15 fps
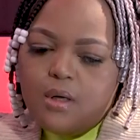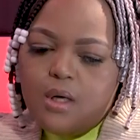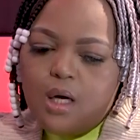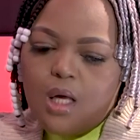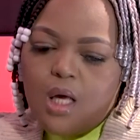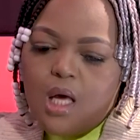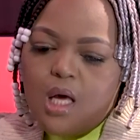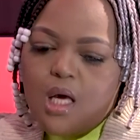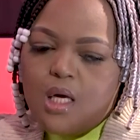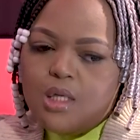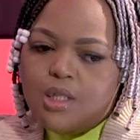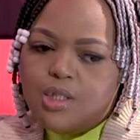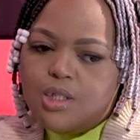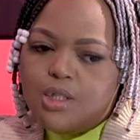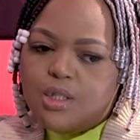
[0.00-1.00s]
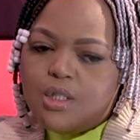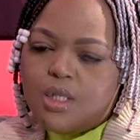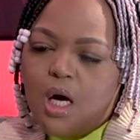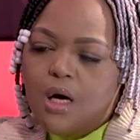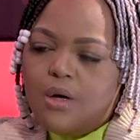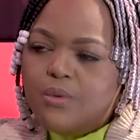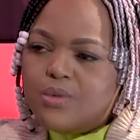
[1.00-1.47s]
young age,
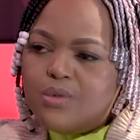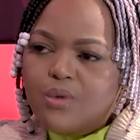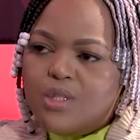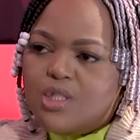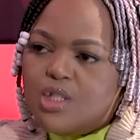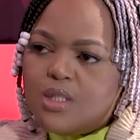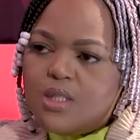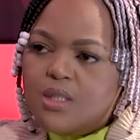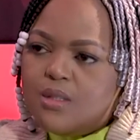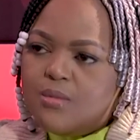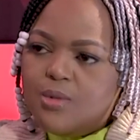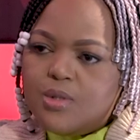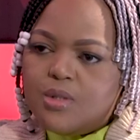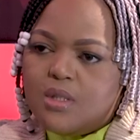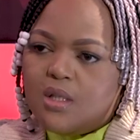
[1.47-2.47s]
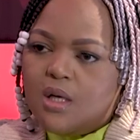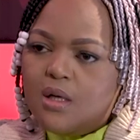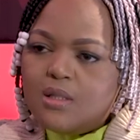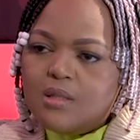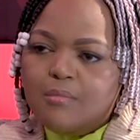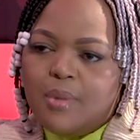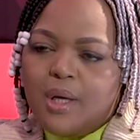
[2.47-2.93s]
I was always just into music. I
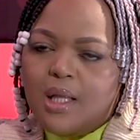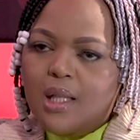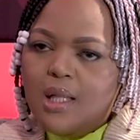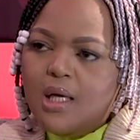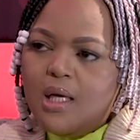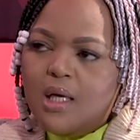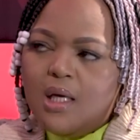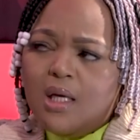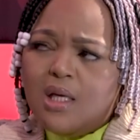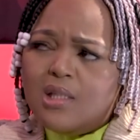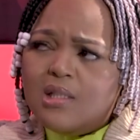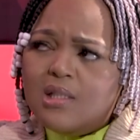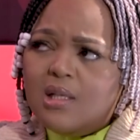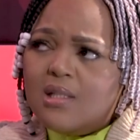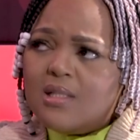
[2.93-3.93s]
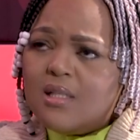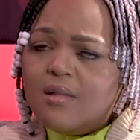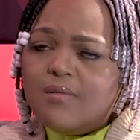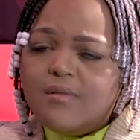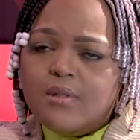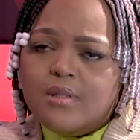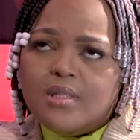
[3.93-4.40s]
was in ballet, I stayed
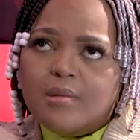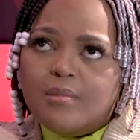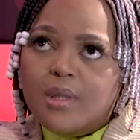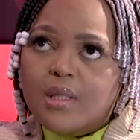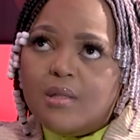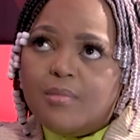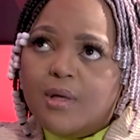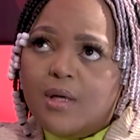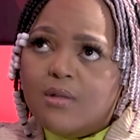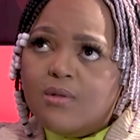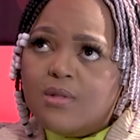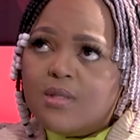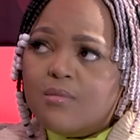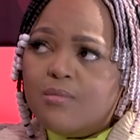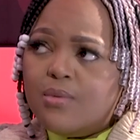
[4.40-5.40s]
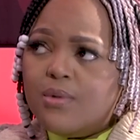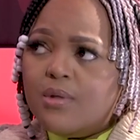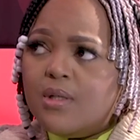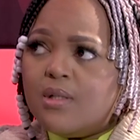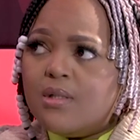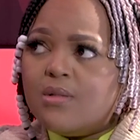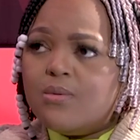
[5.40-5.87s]
fids, I played the piano at some
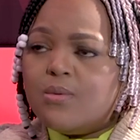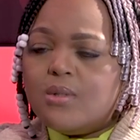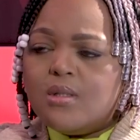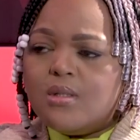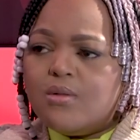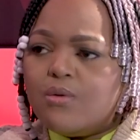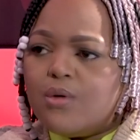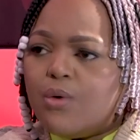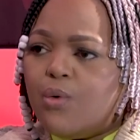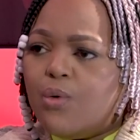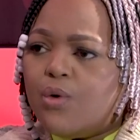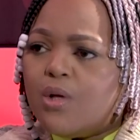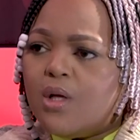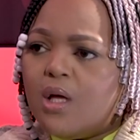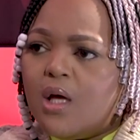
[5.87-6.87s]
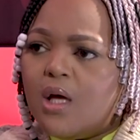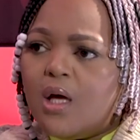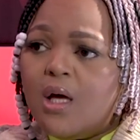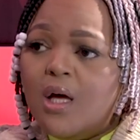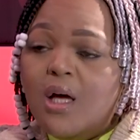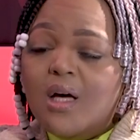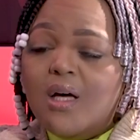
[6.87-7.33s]
point, we did the recorder.
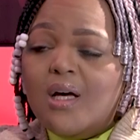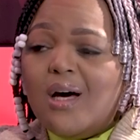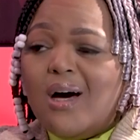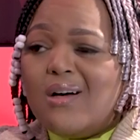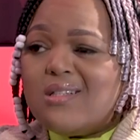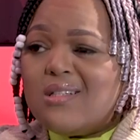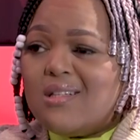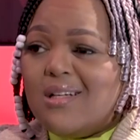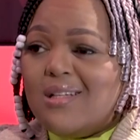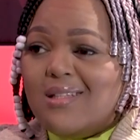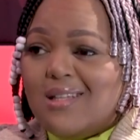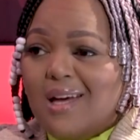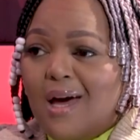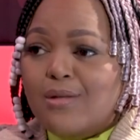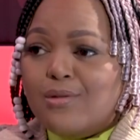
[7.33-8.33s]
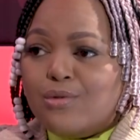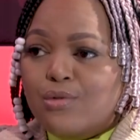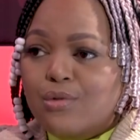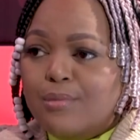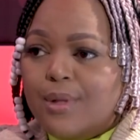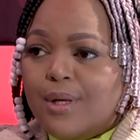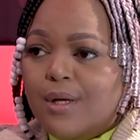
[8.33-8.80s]
I was in a dance
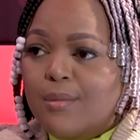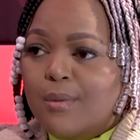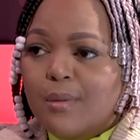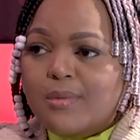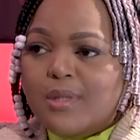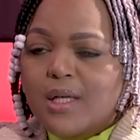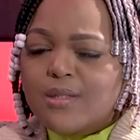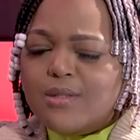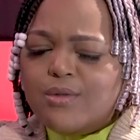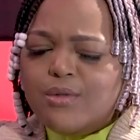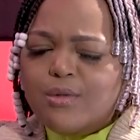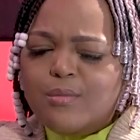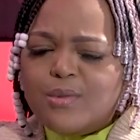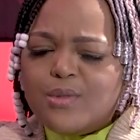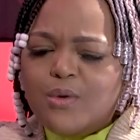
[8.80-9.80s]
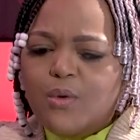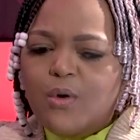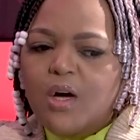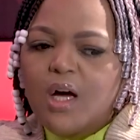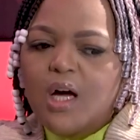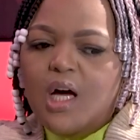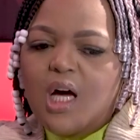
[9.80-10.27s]
group, like a hip hop dance group. So
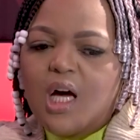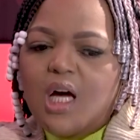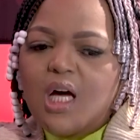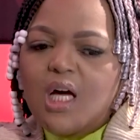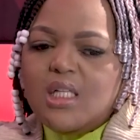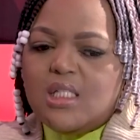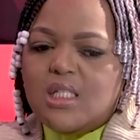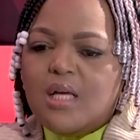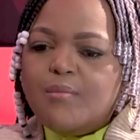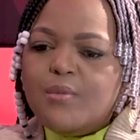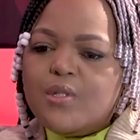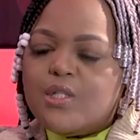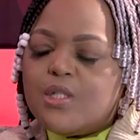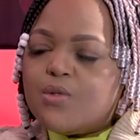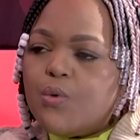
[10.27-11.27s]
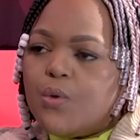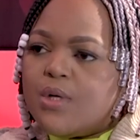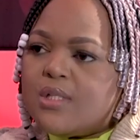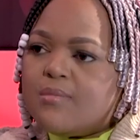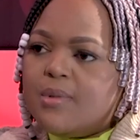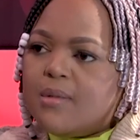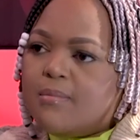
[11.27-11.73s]
entertainment's just
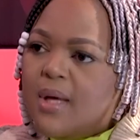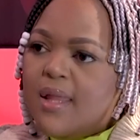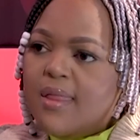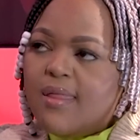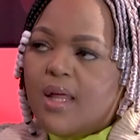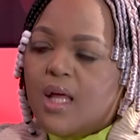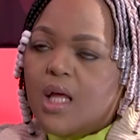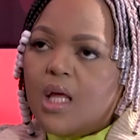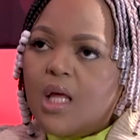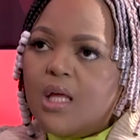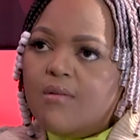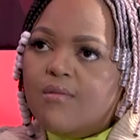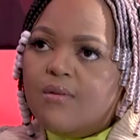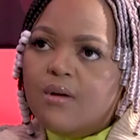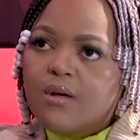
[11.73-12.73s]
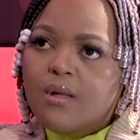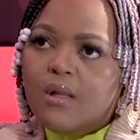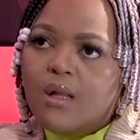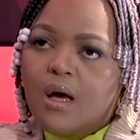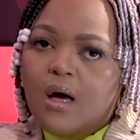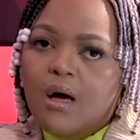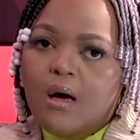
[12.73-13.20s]
always been my thing. Even
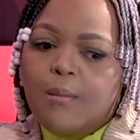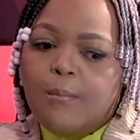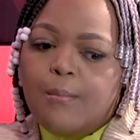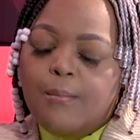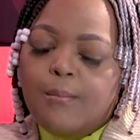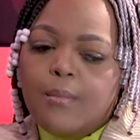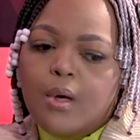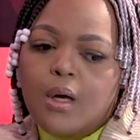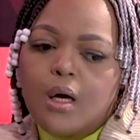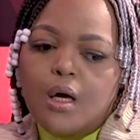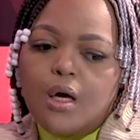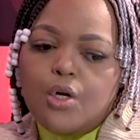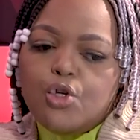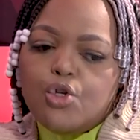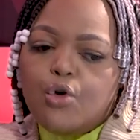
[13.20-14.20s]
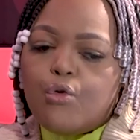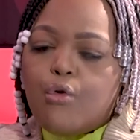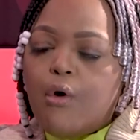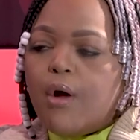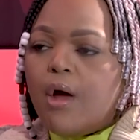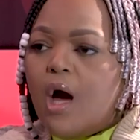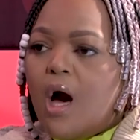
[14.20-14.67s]

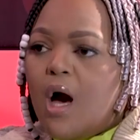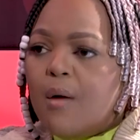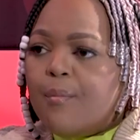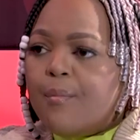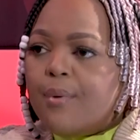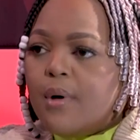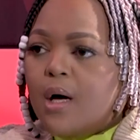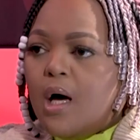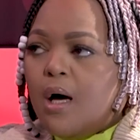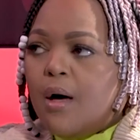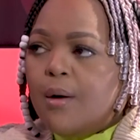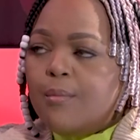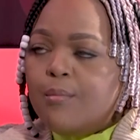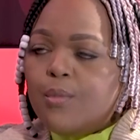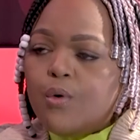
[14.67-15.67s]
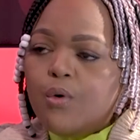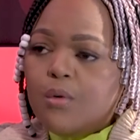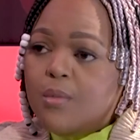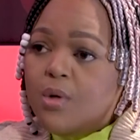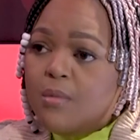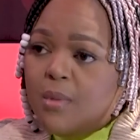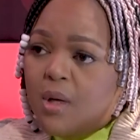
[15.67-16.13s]
growing up,
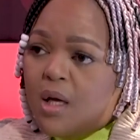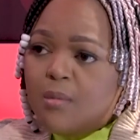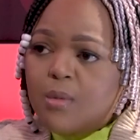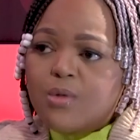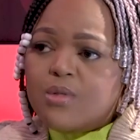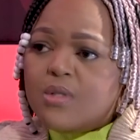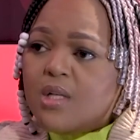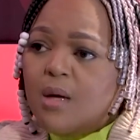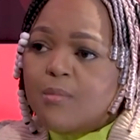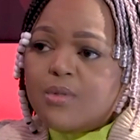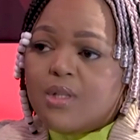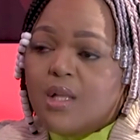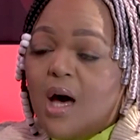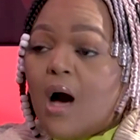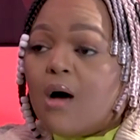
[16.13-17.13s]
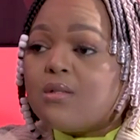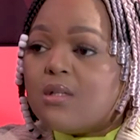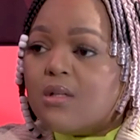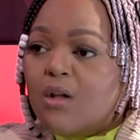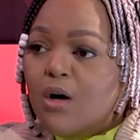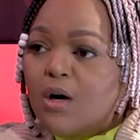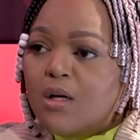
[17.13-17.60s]
Gogmiri Makeba used to come to the house a
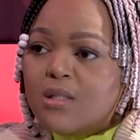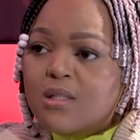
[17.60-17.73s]
lot.